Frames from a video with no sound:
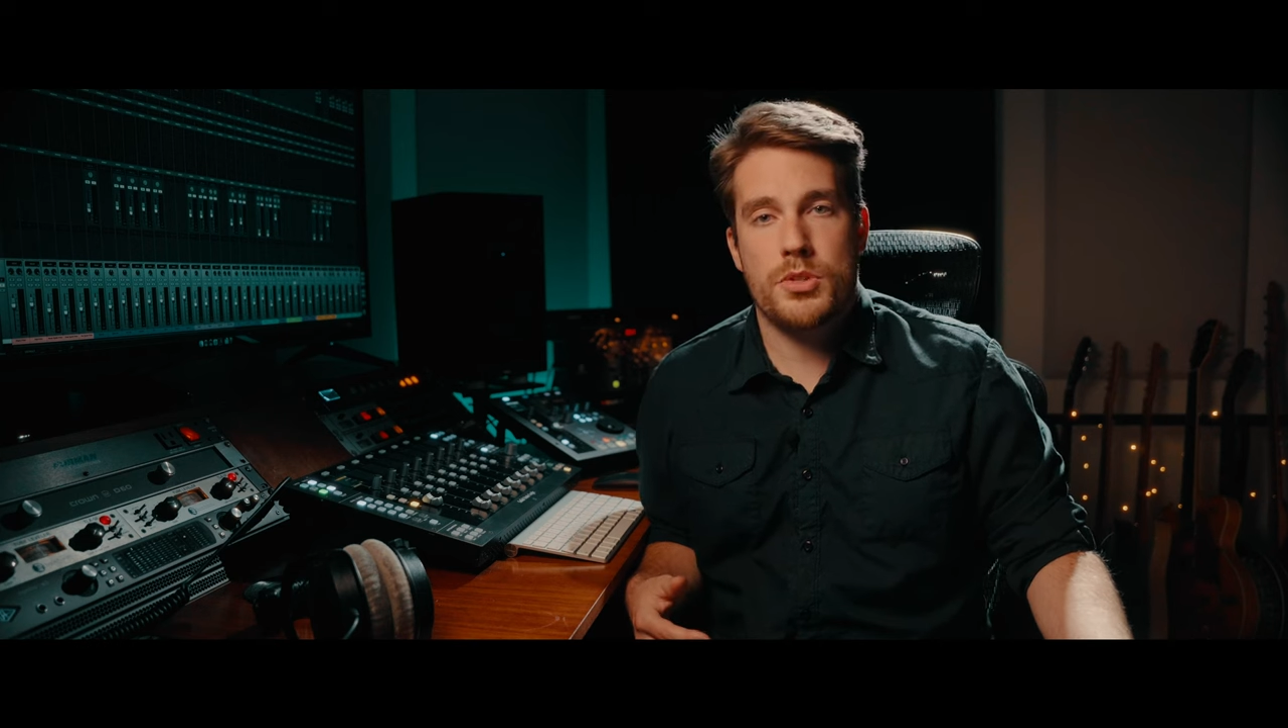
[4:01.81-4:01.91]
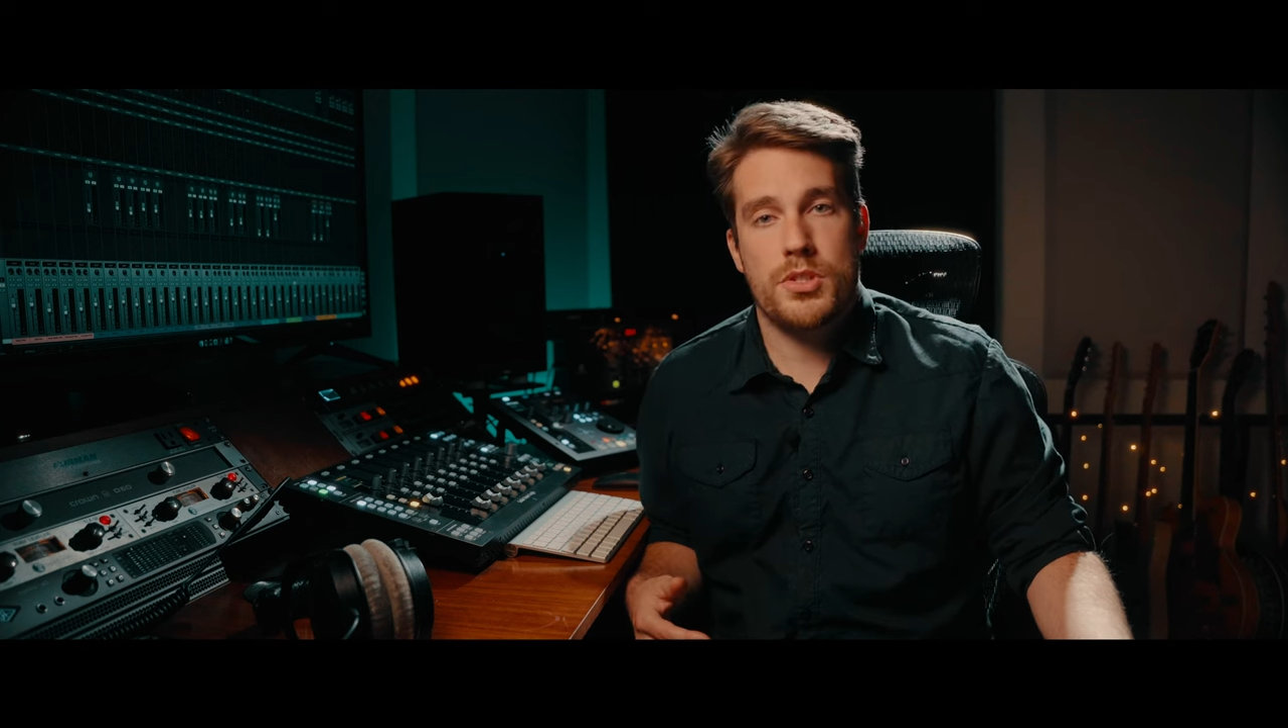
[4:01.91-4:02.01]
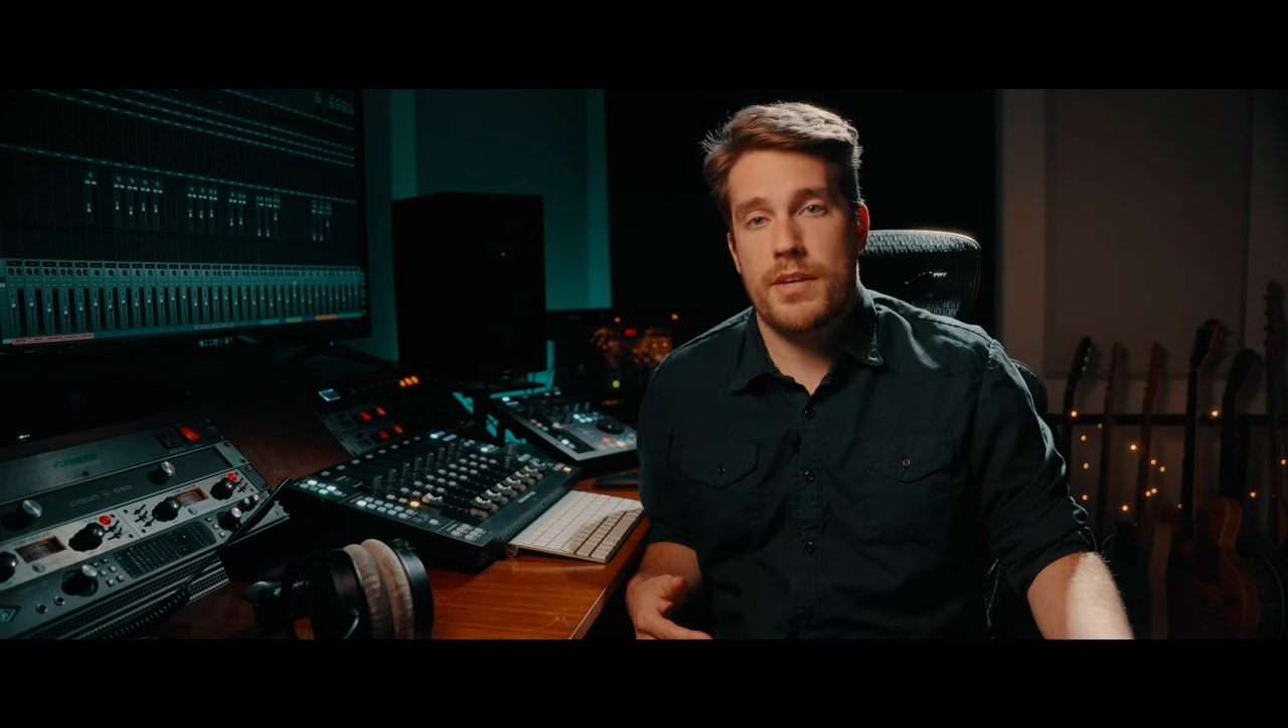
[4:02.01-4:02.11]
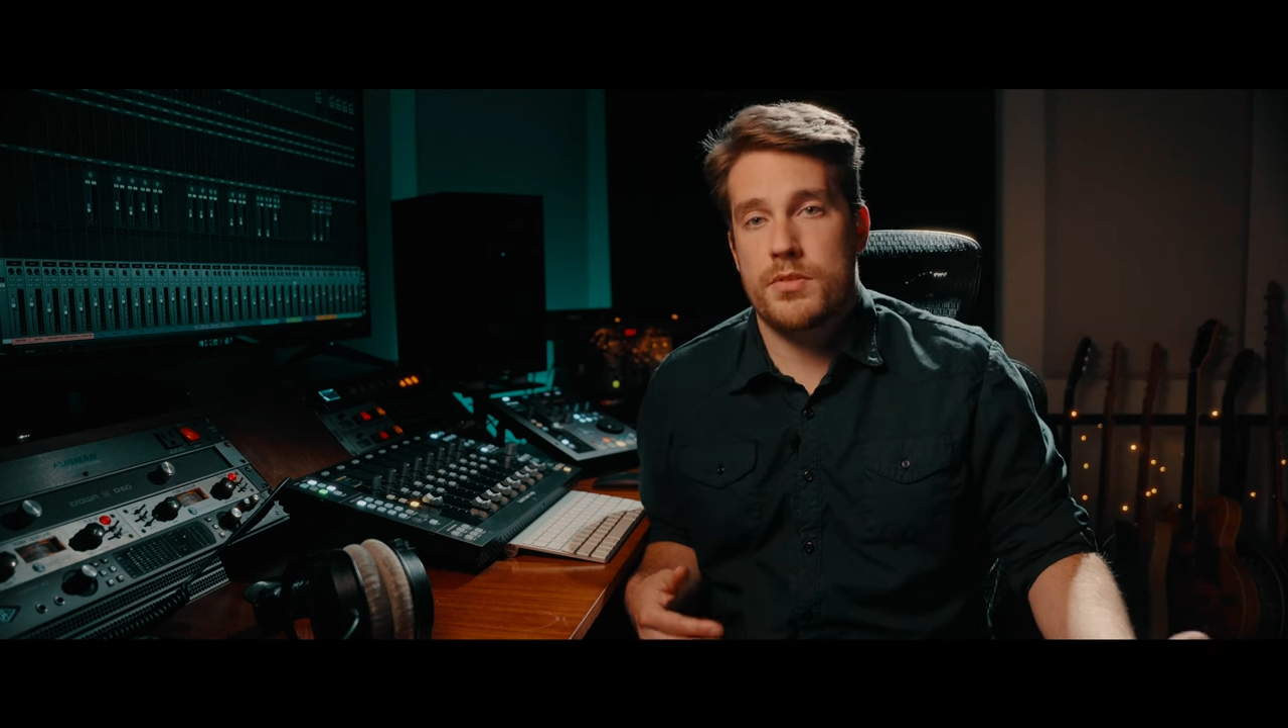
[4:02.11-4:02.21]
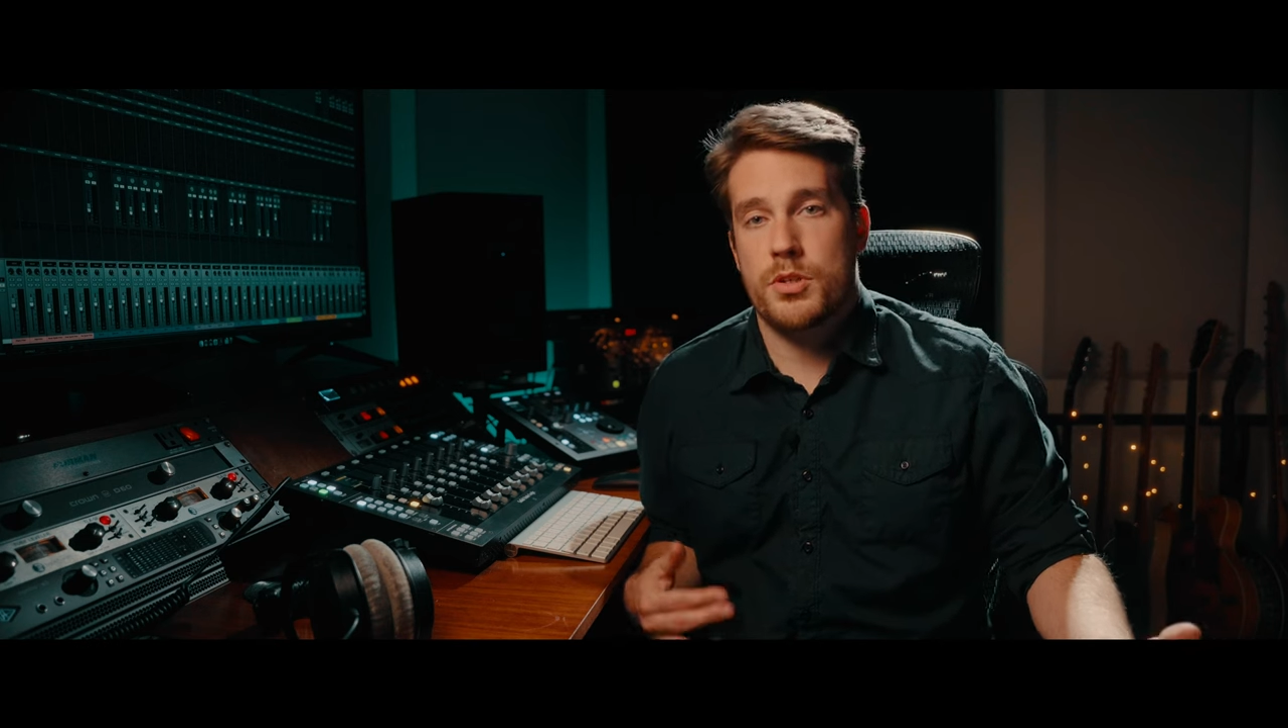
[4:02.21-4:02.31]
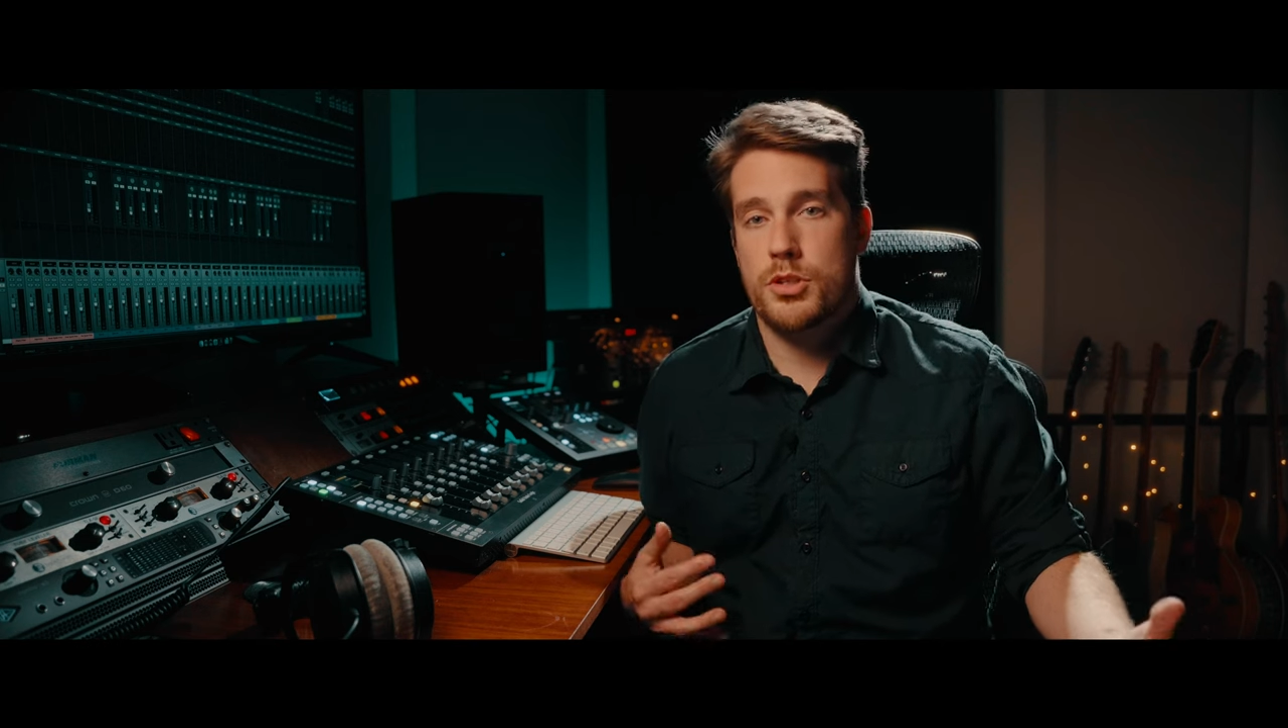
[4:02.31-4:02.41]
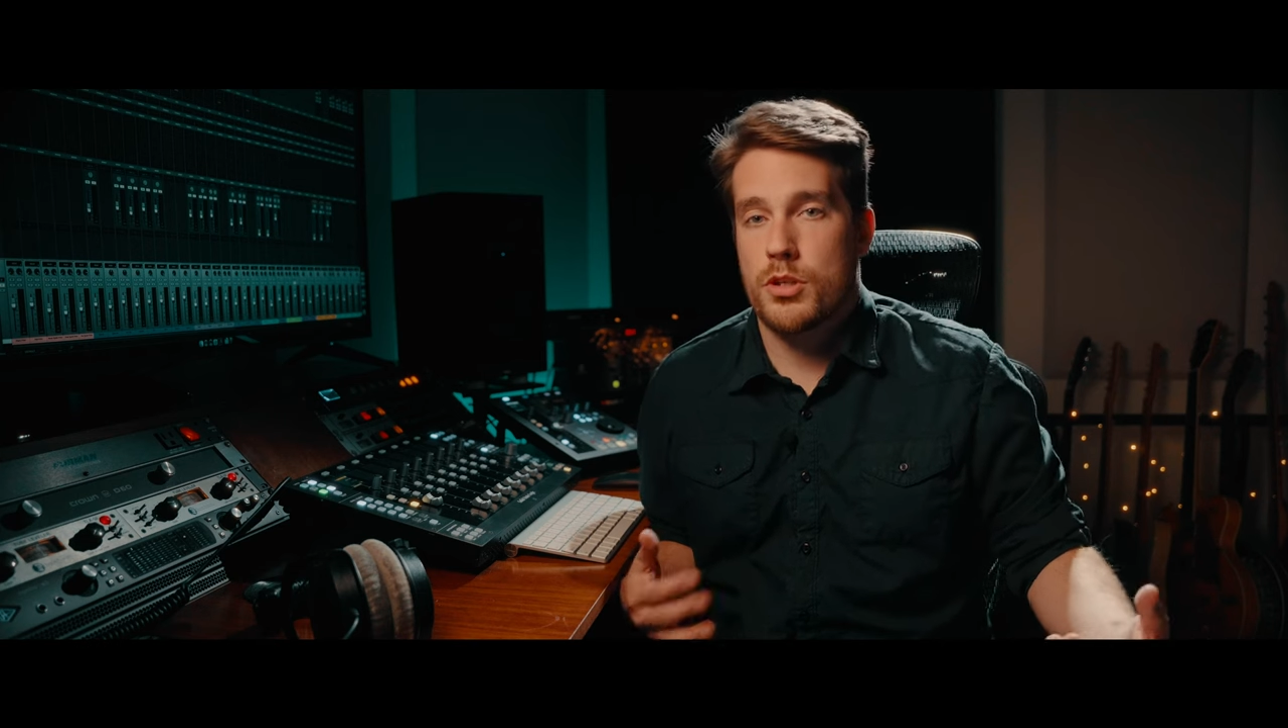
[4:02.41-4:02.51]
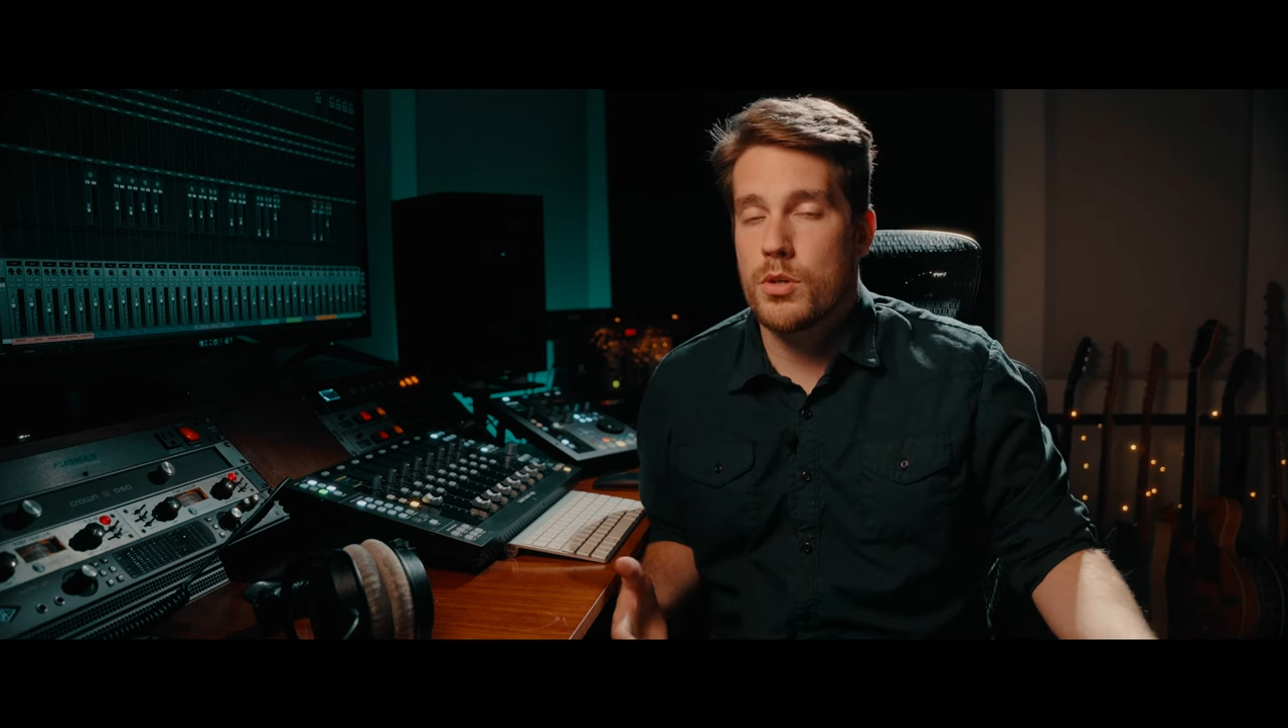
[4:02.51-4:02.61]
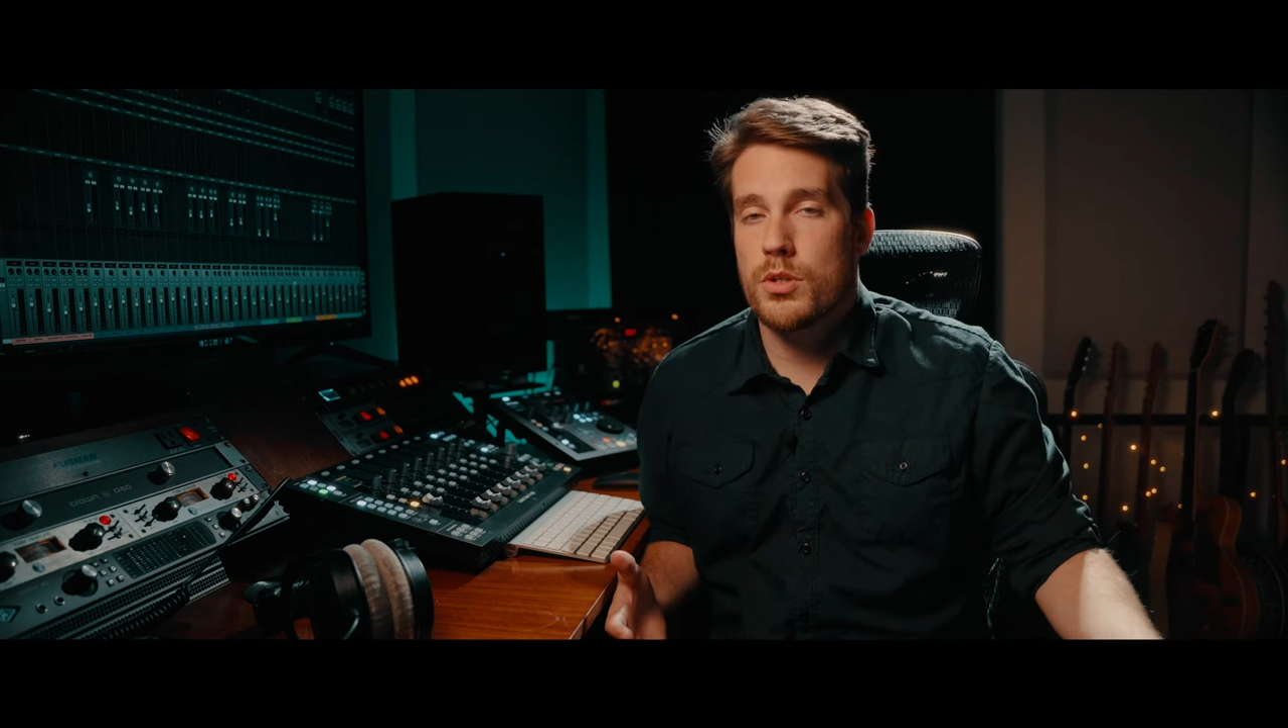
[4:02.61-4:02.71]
just have to show